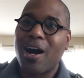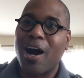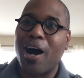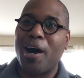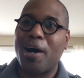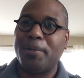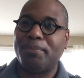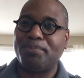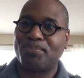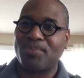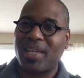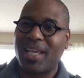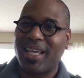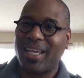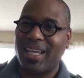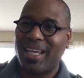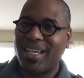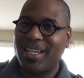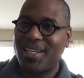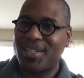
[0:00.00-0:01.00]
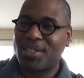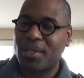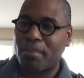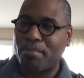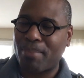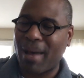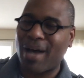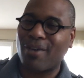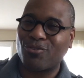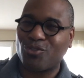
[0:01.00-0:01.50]
Um, it, it is
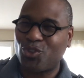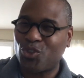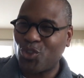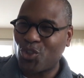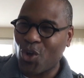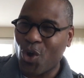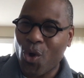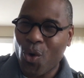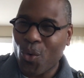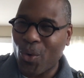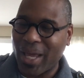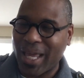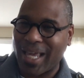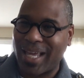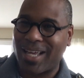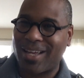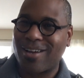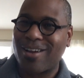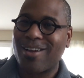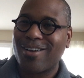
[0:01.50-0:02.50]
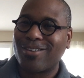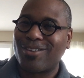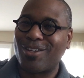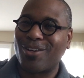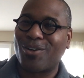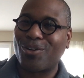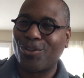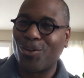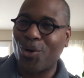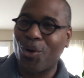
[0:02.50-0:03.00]
about knowing the
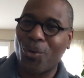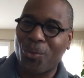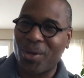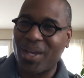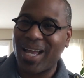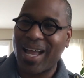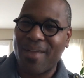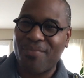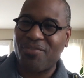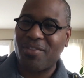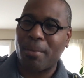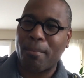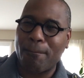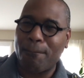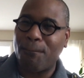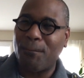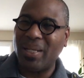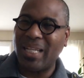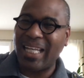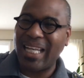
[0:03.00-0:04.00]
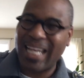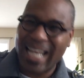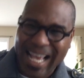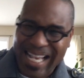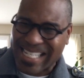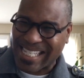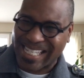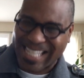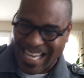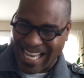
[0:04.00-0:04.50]
glory and the
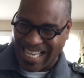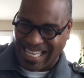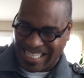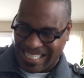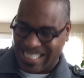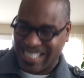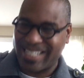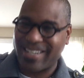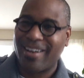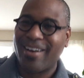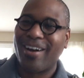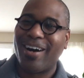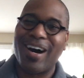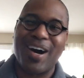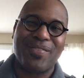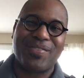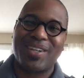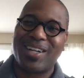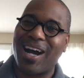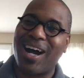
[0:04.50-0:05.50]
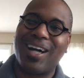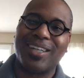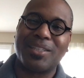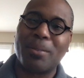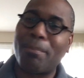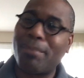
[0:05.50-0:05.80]
blessings of God God.